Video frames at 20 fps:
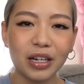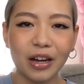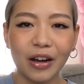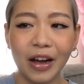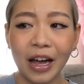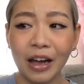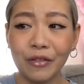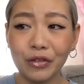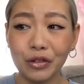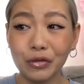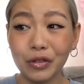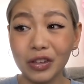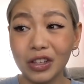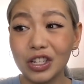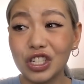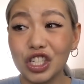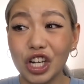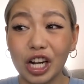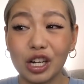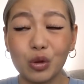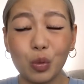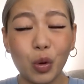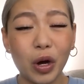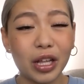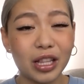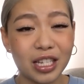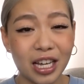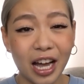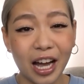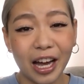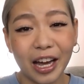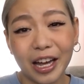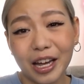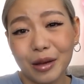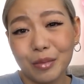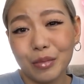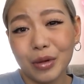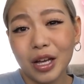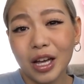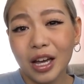Now, I haven't really checked what
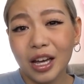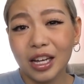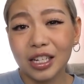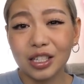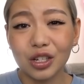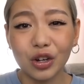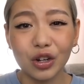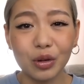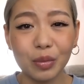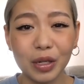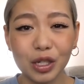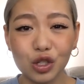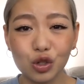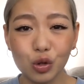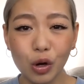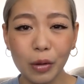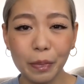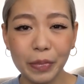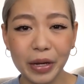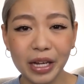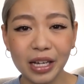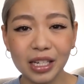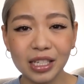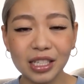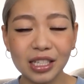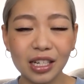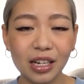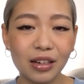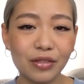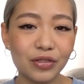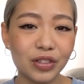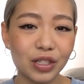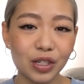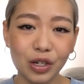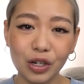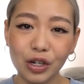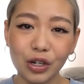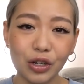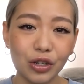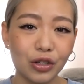time it's gonna be dropping and stuff,
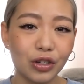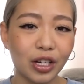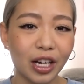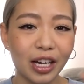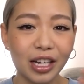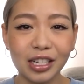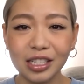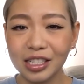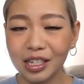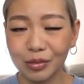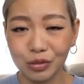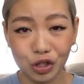so you guys,